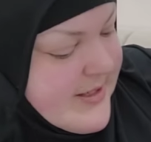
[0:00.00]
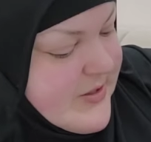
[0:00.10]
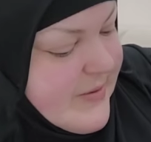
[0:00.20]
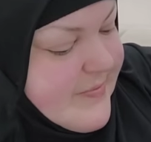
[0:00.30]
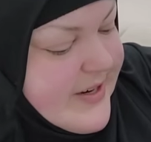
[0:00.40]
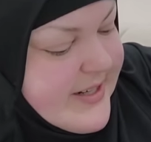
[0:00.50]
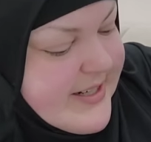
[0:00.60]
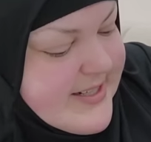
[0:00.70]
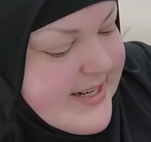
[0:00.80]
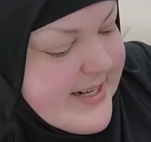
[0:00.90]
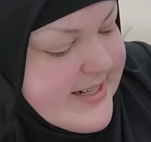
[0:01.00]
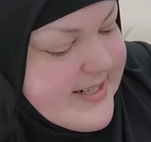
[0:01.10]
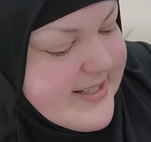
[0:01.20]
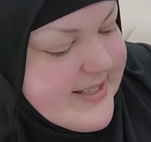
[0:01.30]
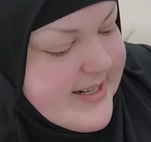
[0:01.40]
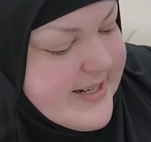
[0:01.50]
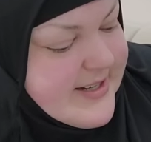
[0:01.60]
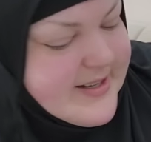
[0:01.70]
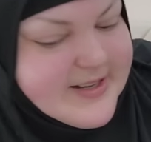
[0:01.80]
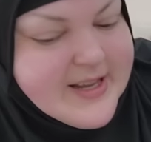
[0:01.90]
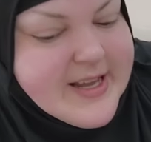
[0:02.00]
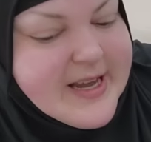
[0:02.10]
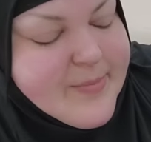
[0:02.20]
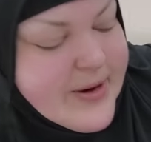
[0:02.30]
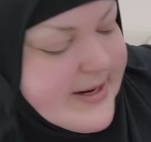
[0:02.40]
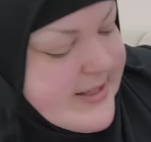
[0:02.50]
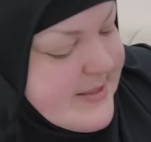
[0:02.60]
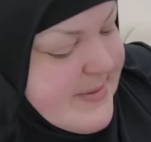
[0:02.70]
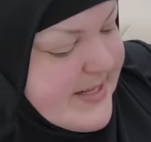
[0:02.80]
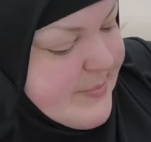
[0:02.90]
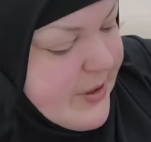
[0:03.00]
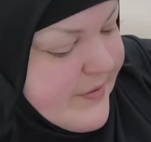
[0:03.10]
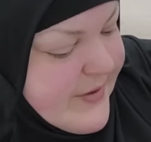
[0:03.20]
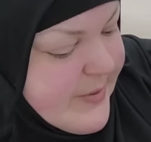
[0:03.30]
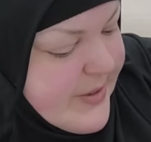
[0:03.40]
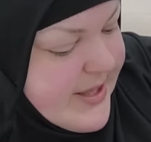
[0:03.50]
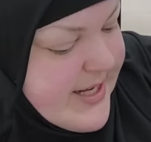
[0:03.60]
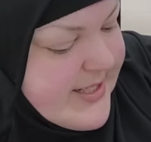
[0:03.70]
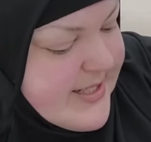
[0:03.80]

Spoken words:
So I'm very excited to see. And practice makes perfect with things,